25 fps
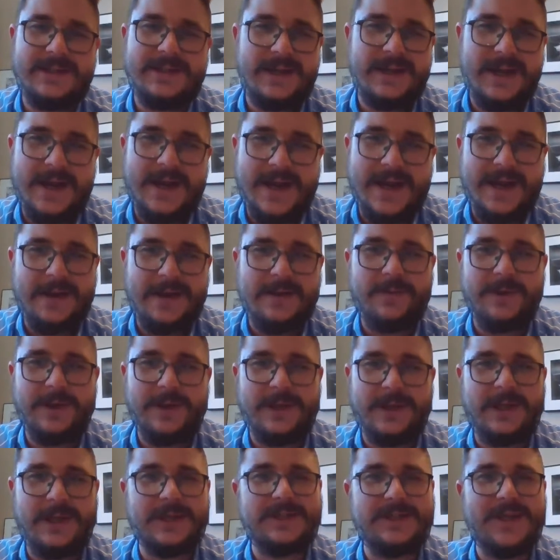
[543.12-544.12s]
is not
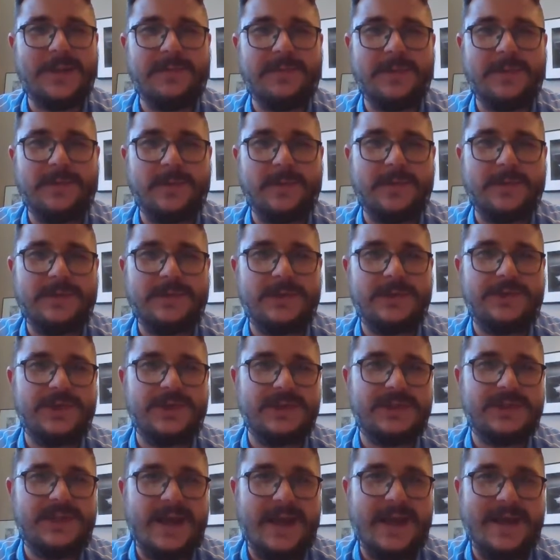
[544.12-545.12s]
really acceptable to
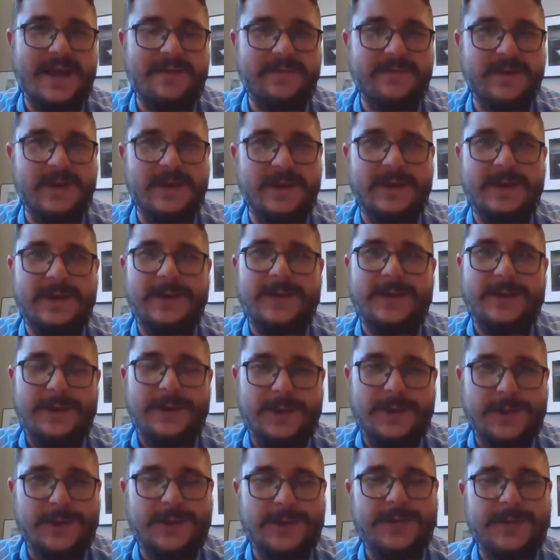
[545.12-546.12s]
just have,
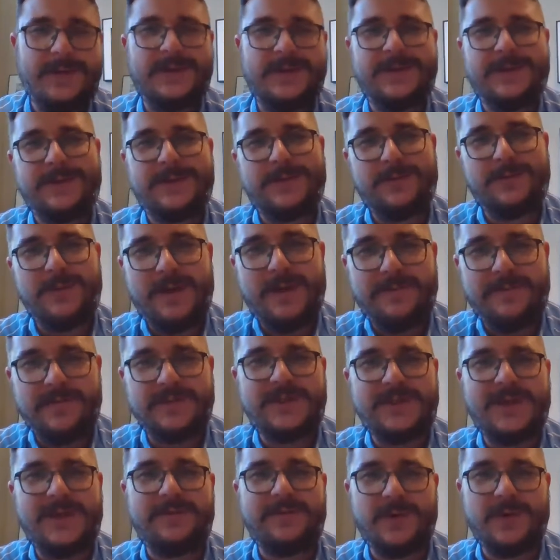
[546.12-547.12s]
you know,
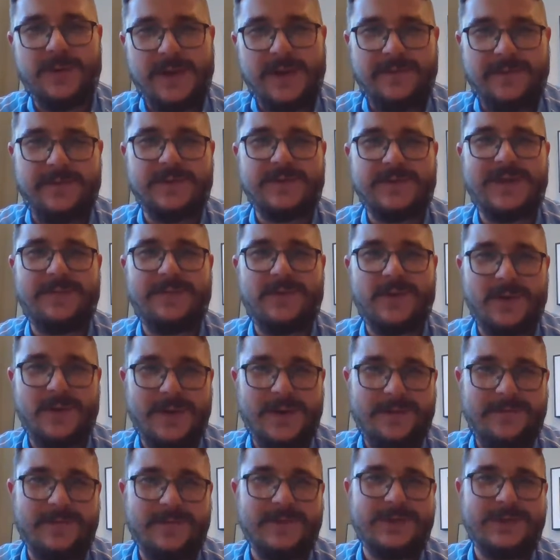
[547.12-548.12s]
reference after reference after
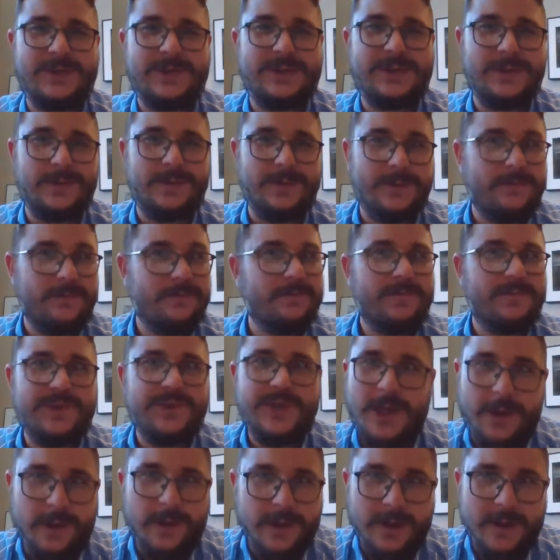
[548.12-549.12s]
reference to
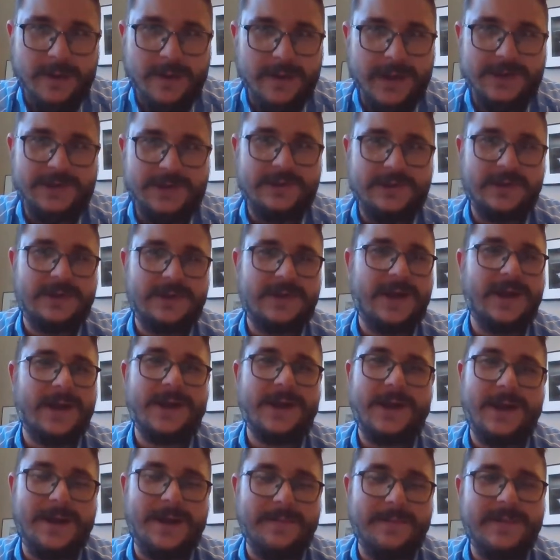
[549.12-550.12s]

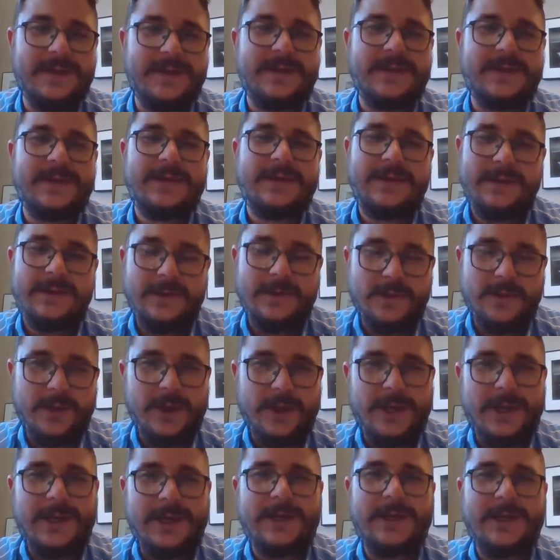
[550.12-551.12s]
generalelectric.com. You
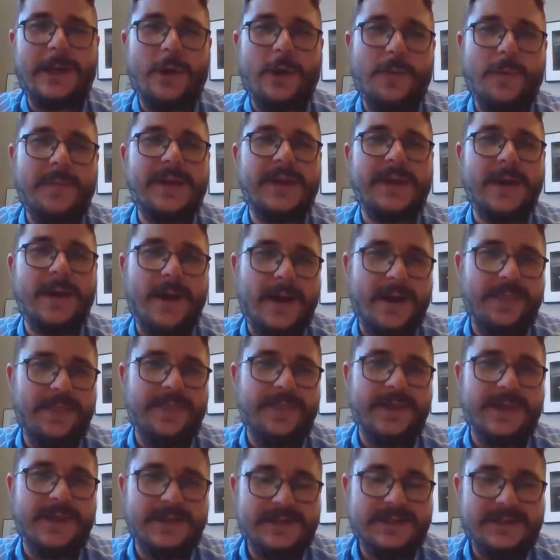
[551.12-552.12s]
really need to go
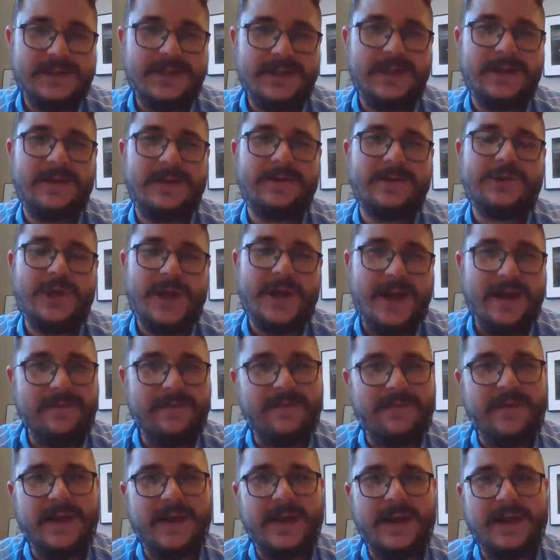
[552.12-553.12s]
beyond this and try to
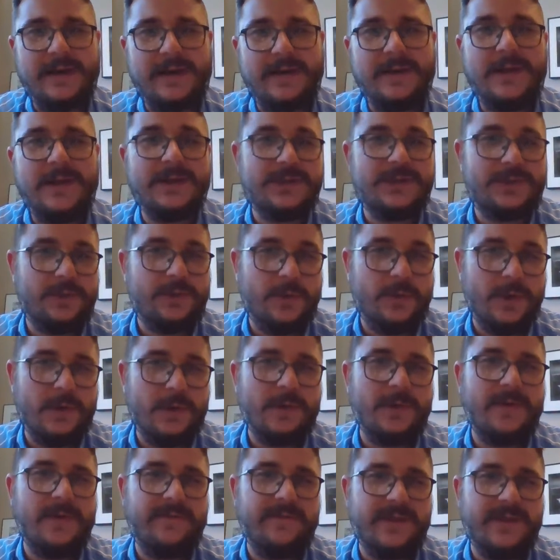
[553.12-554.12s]
find
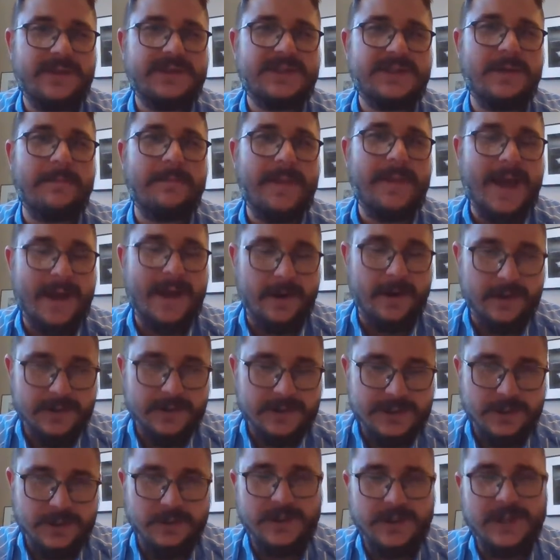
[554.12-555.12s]
historical events that matter.
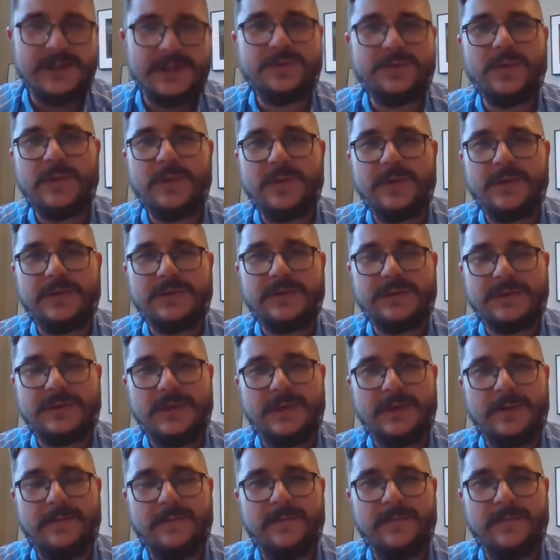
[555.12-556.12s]
So that's where those